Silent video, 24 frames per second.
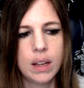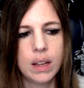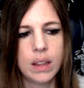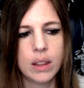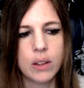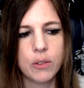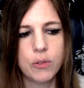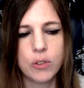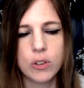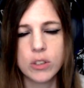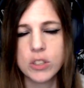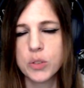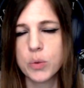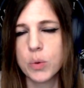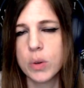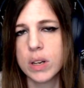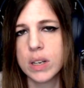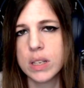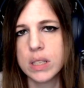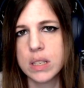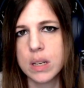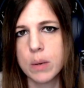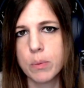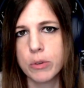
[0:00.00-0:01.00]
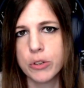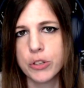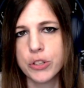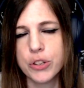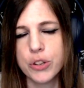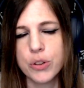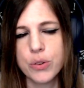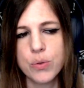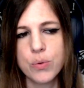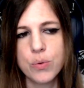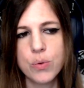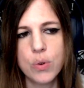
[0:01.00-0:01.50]
the first one is number
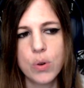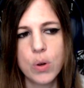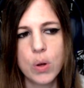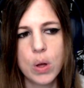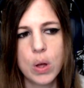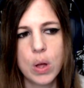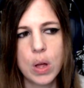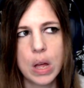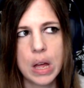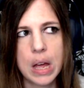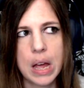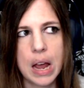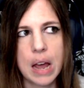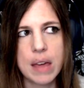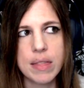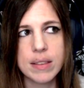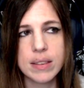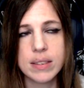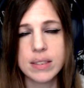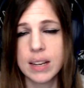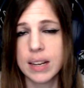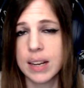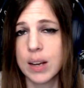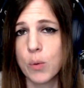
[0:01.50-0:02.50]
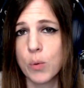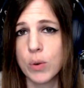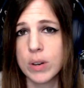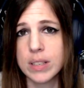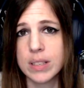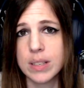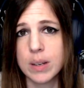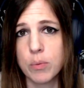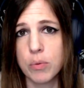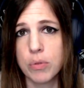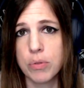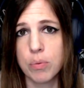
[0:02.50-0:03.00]
two, and the second one
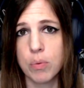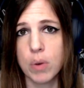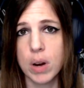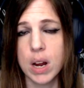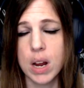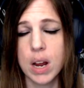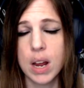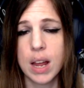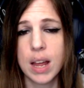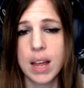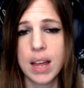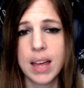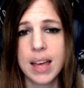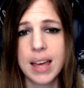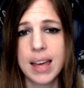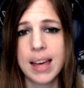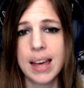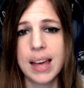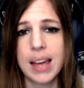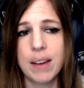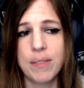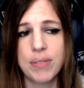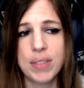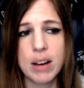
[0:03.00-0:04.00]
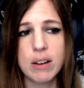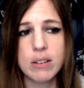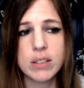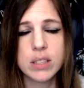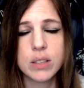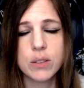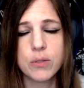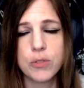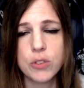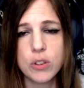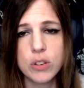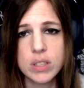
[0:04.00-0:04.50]
is number three. And if that was
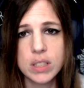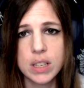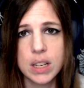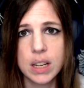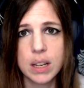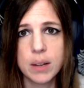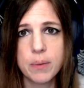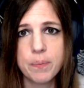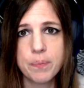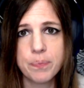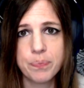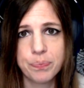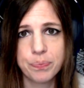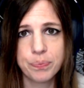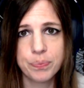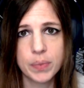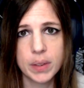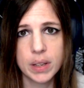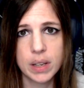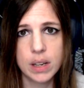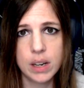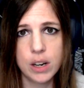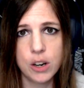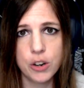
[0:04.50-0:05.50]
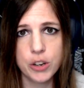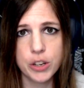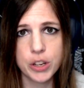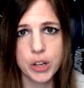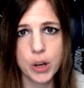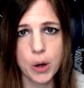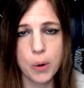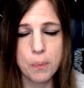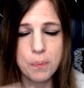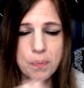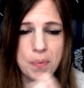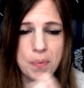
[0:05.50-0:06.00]
confusing, here you go.